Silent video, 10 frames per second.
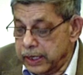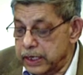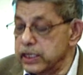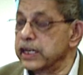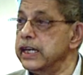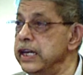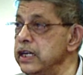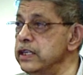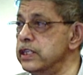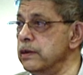as the
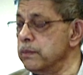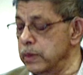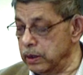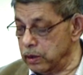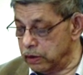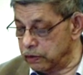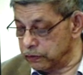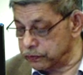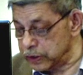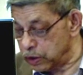key symbol
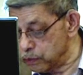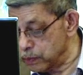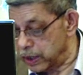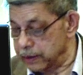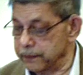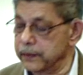of the Ummah,